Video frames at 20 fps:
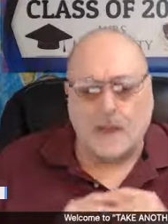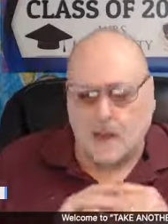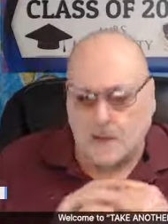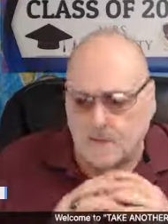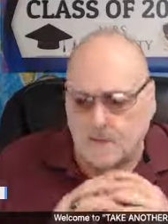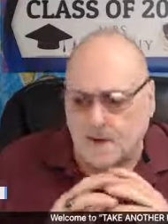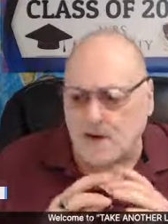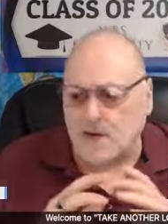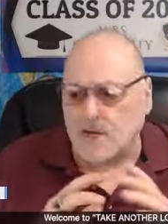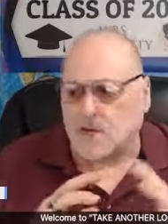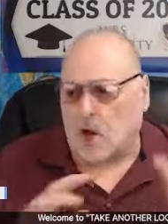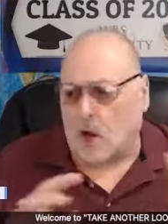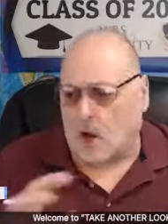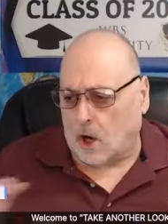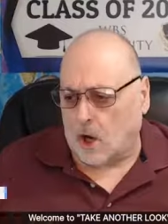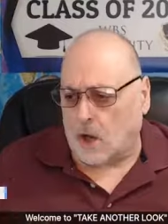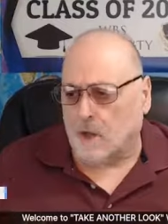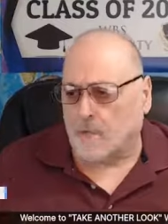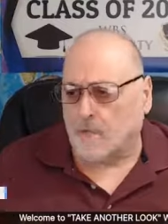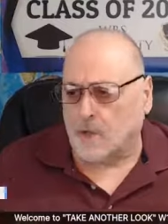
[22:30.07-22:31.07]
there's
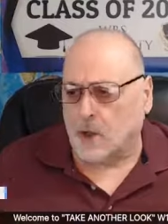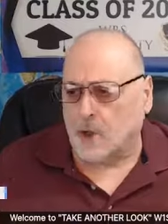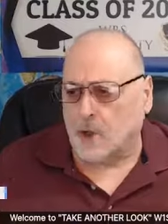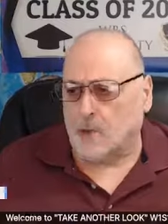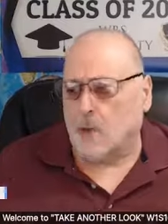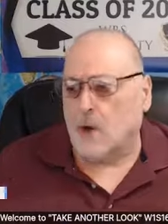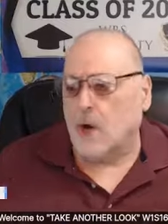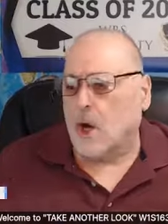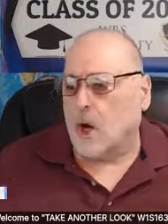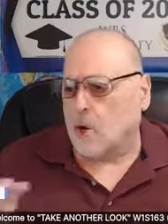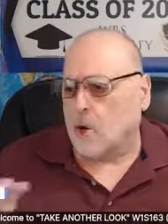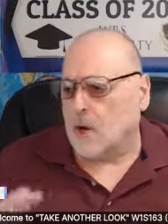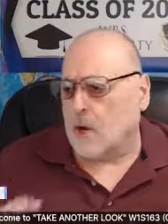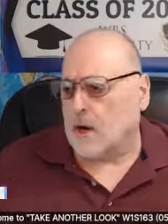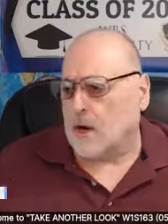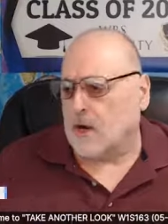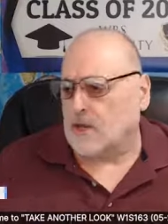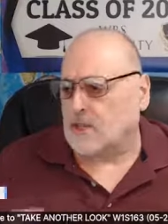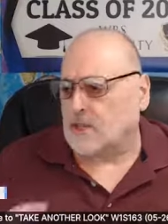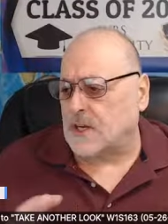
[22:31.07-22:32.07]
all of you who
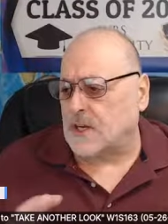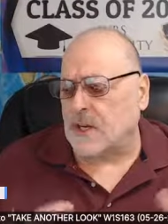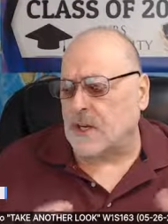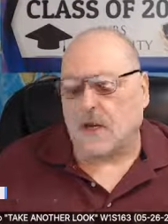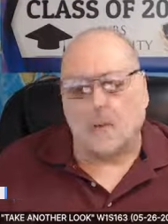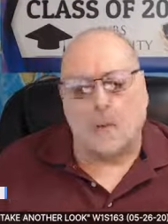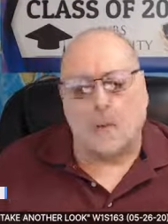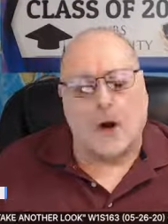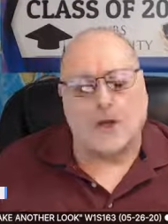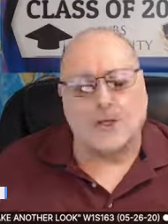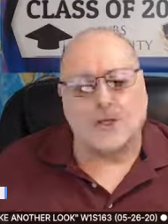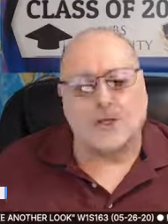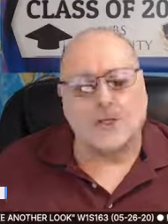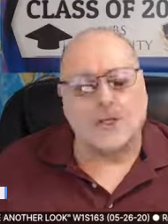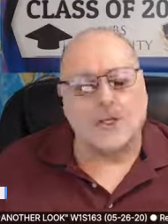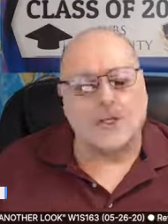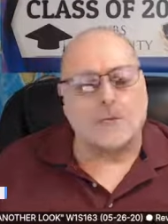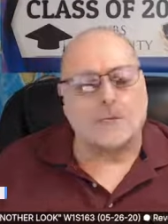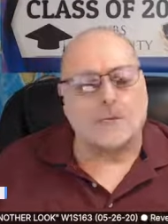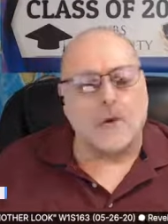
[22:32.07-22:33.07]
are listening and watching
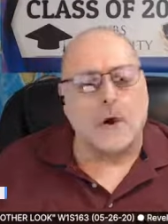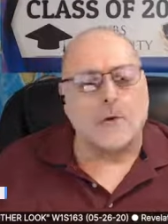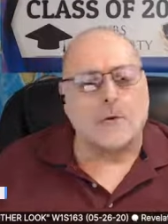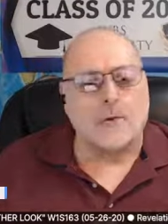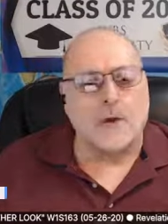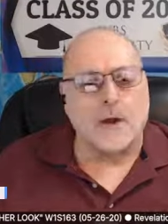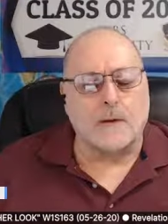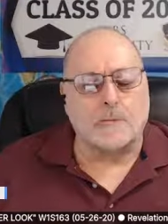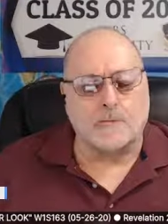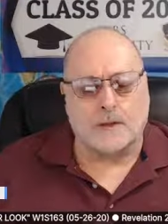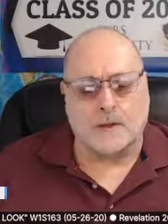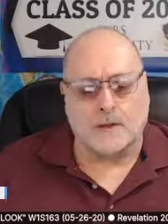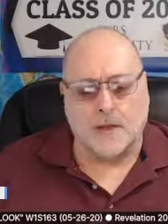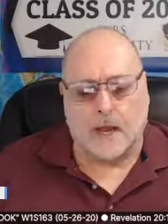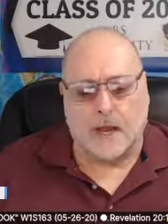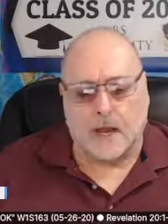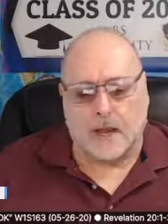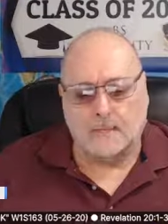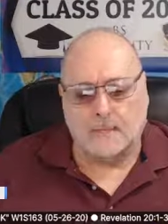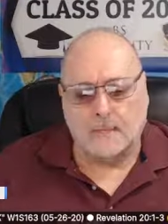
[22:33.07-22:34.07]
this program
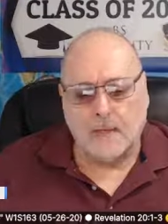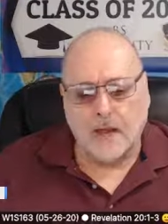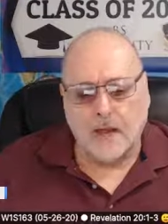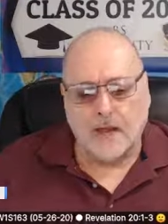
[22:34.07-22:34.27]
today.